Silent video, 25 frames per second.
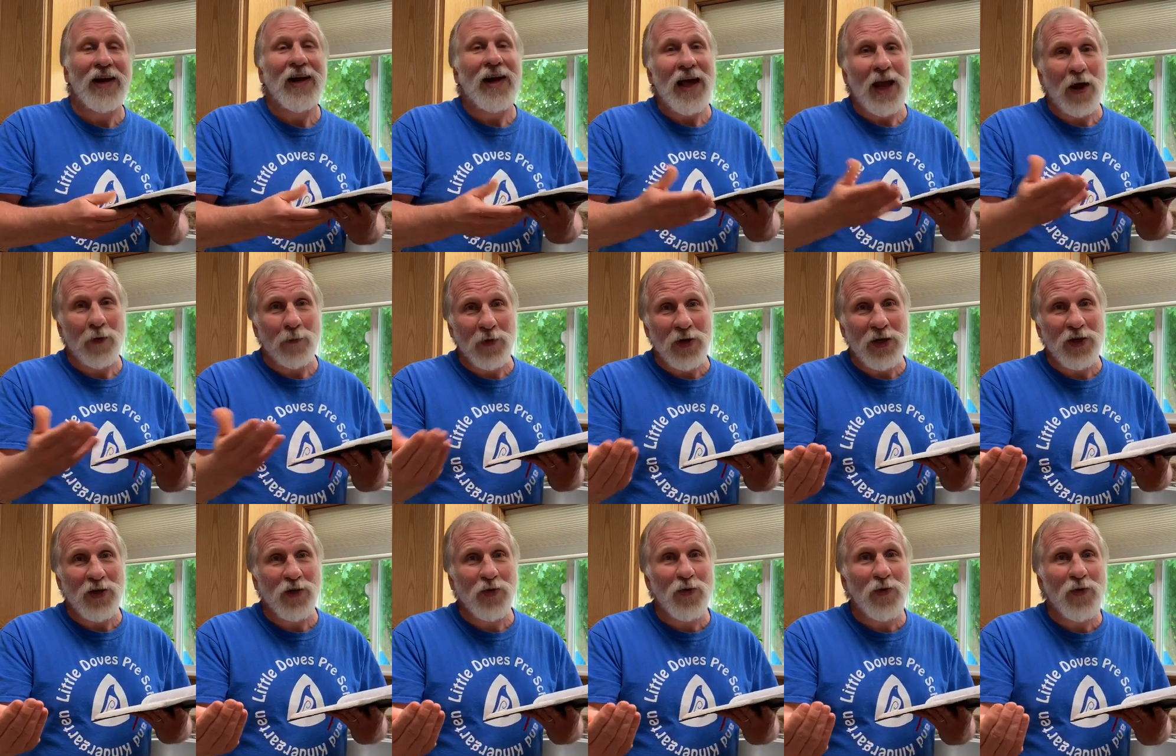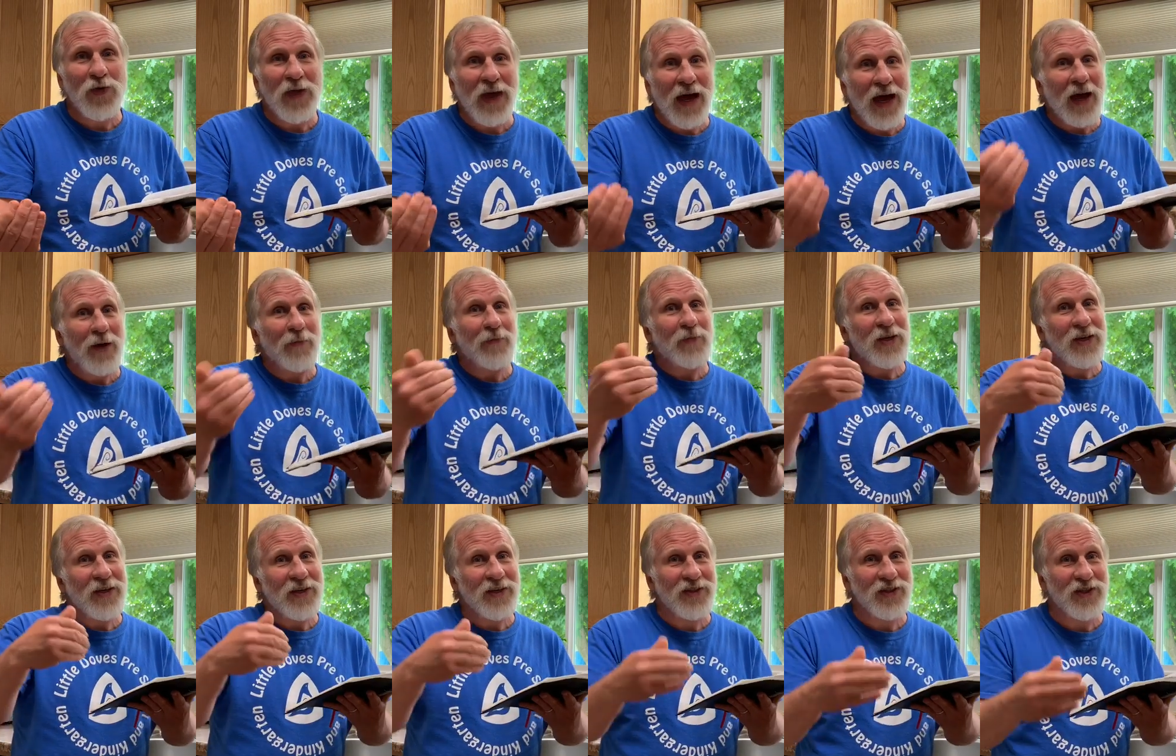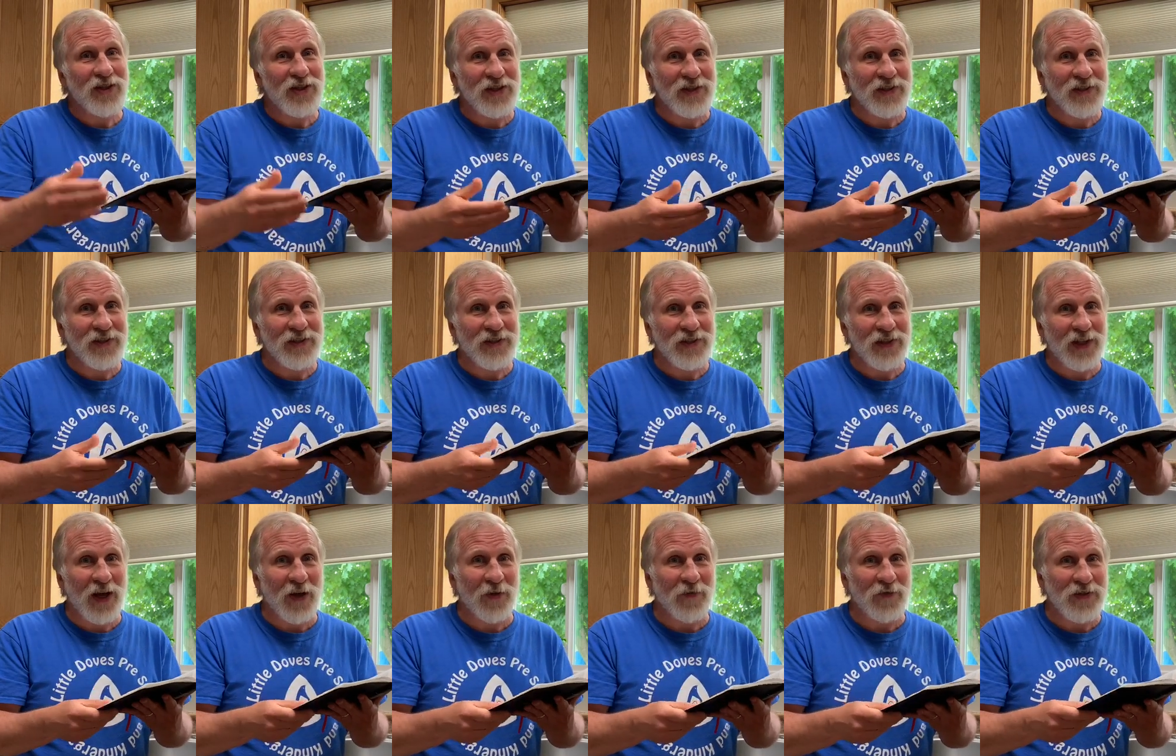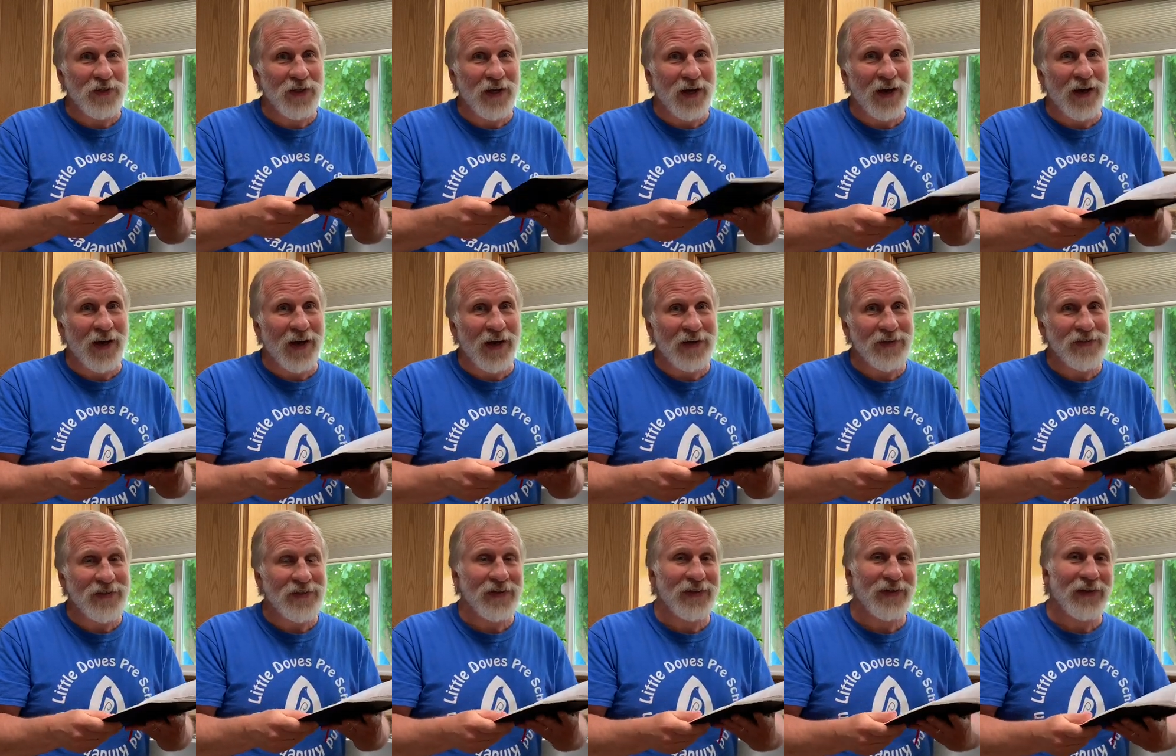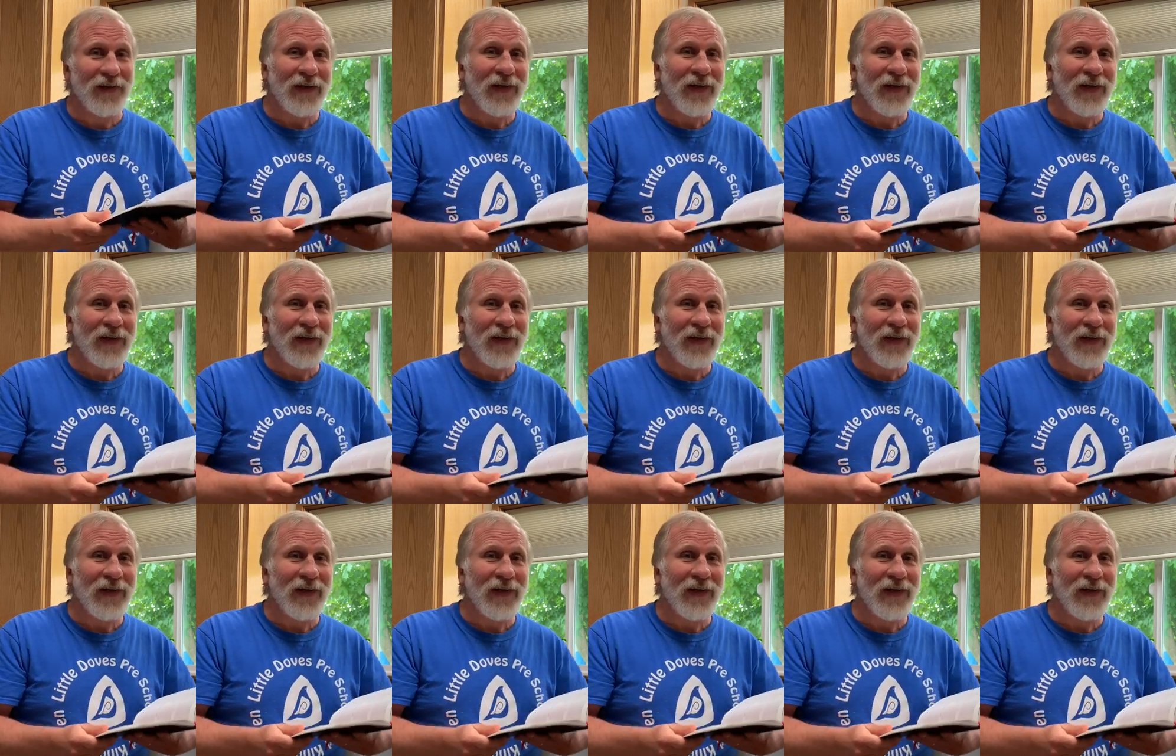And we do that because Jesus loves us.